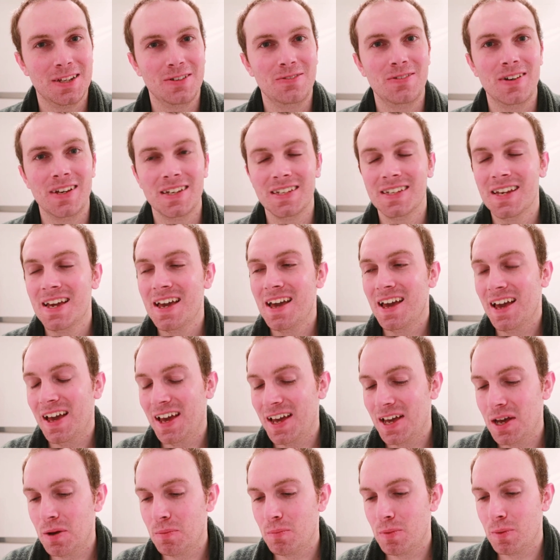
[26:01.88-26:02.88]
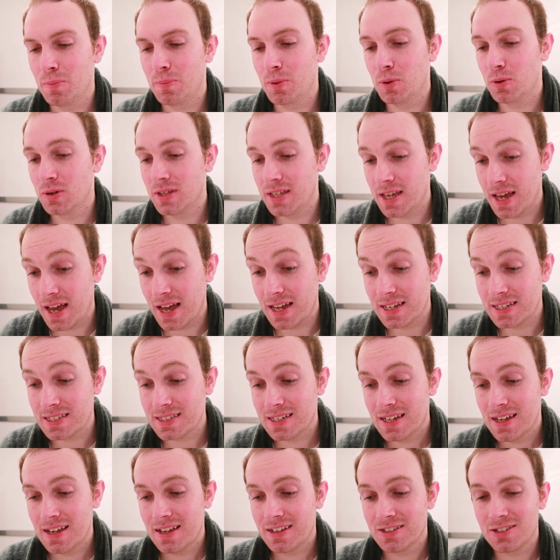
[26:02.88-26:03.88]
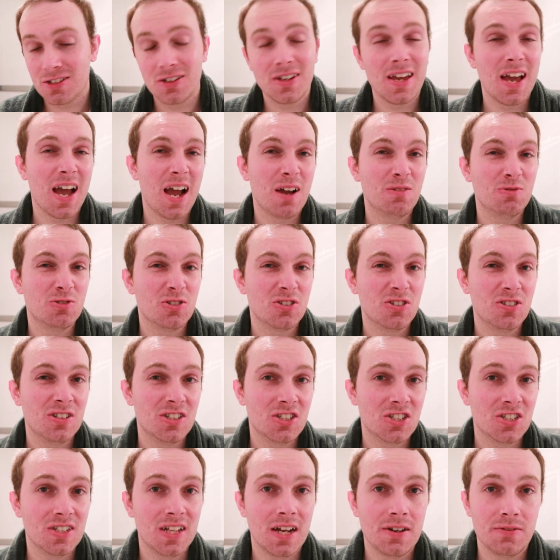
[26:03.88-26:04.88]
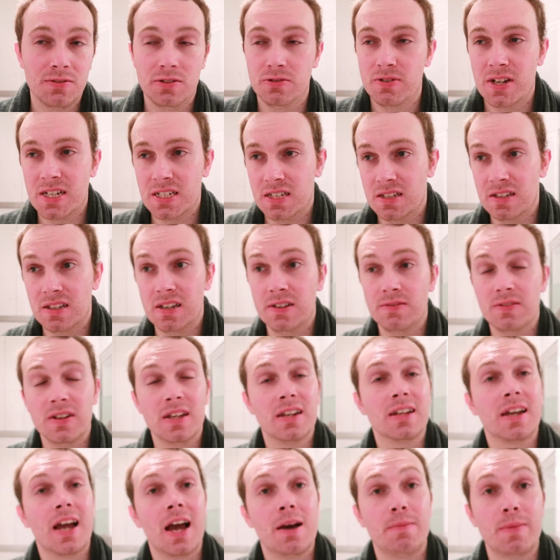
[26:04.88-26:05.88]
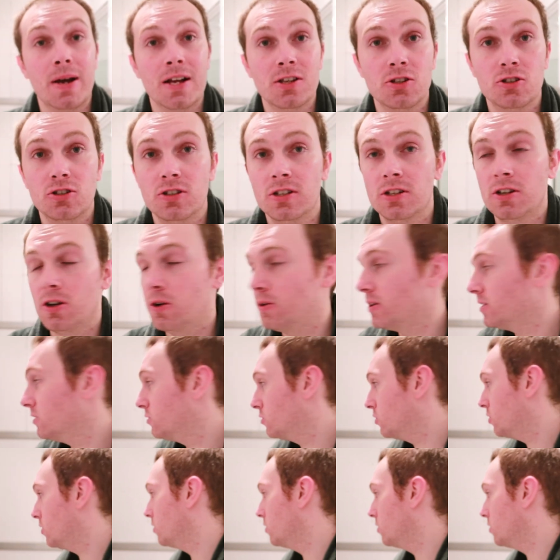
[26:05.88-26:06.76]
anyway. But yes, so yeah, I'm just gonna chill out for the rest of the evening. I'm actually going